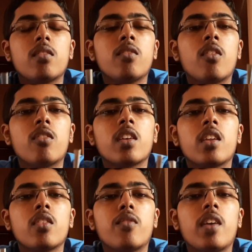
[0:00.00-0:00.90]
in order to
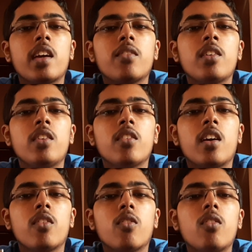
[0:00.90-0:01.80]
get your flight video
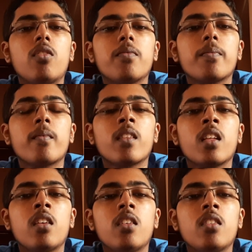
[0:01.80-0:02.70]
and all.
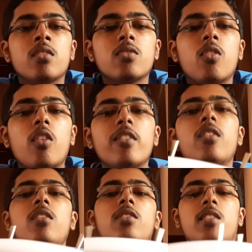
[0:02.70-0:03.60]
So
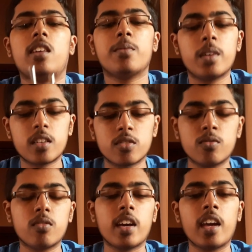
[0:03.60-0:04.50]
overall this transmitter is
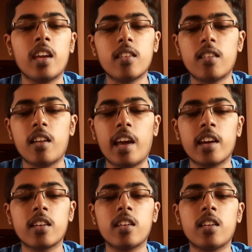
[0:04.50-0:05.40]
good. I
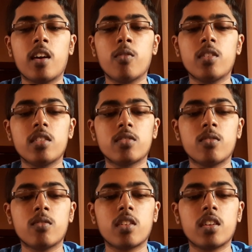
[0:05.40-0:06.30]
liked it how it is
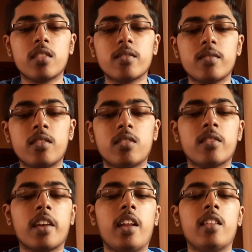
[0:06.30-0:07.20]
looking. It's
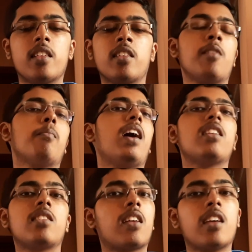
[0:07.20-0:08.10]
really, the
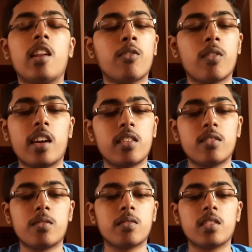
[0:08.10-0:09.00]
gimbals are real good. I
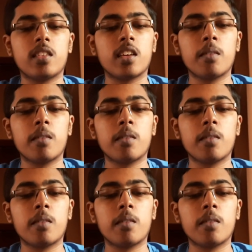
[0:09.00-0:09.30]
should say the